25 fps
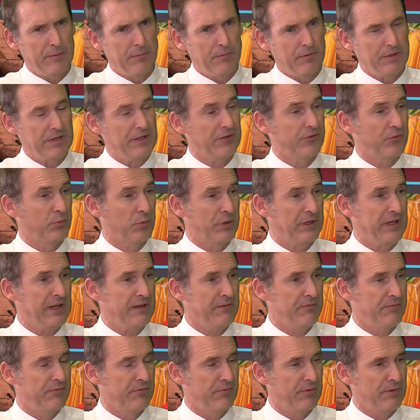Yes, we
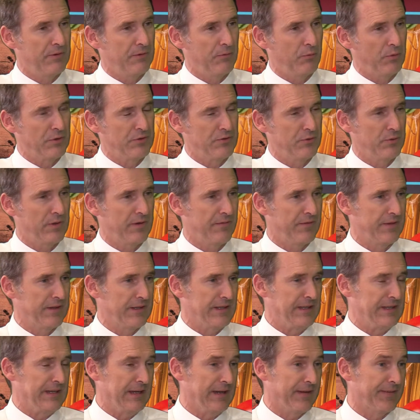do have
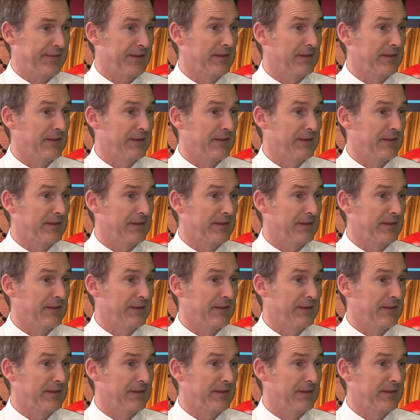the